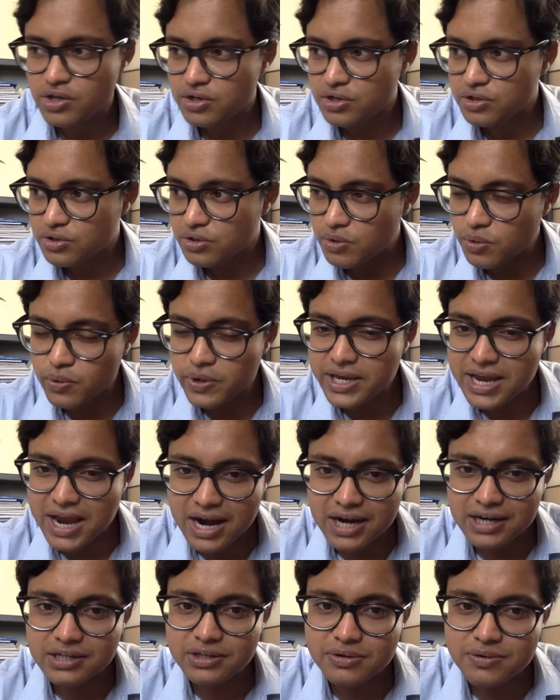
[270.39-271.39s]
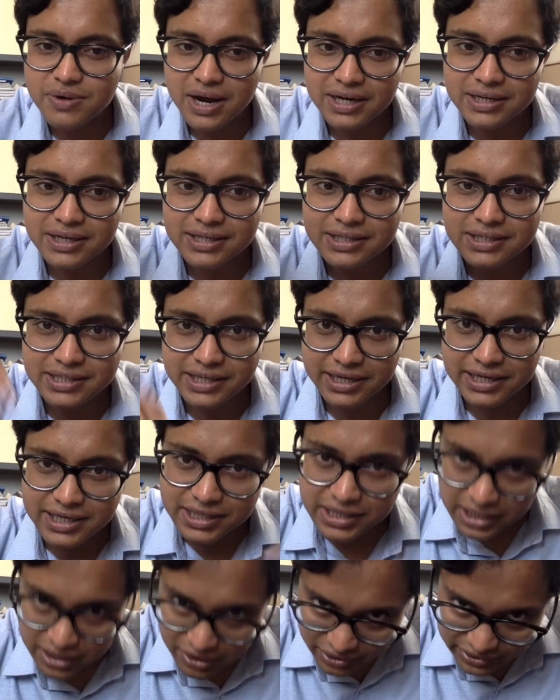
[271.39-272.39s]
So we are to understand
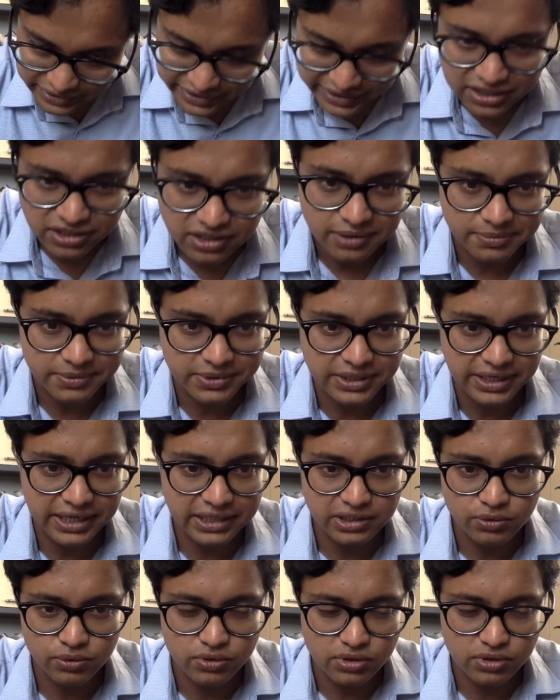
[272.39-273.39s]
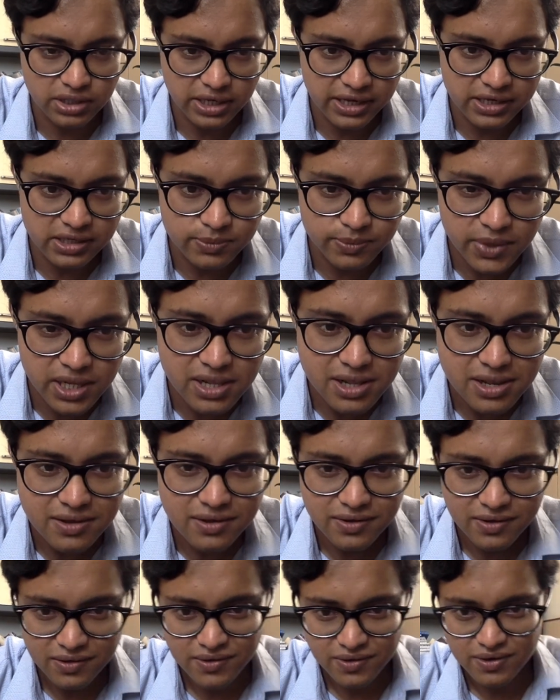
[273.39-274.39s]
in the context of statutes as well,
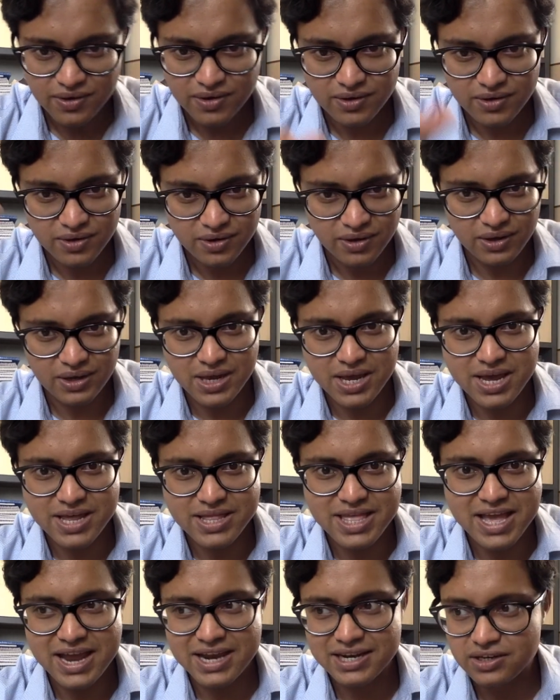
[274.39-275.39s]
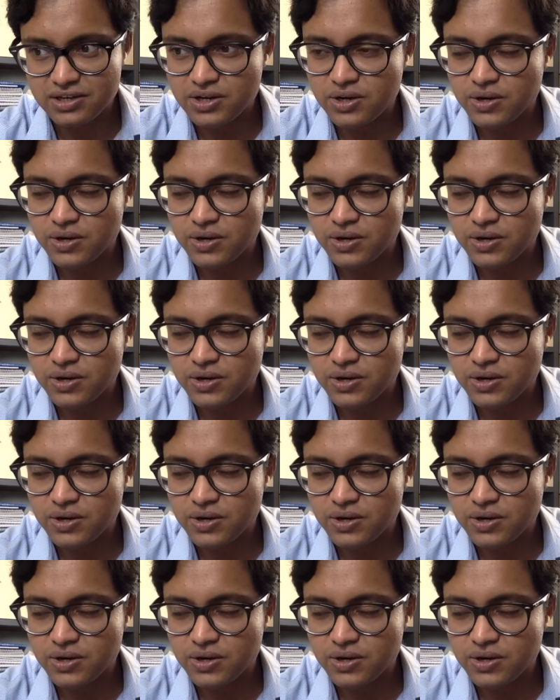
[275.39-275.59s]
that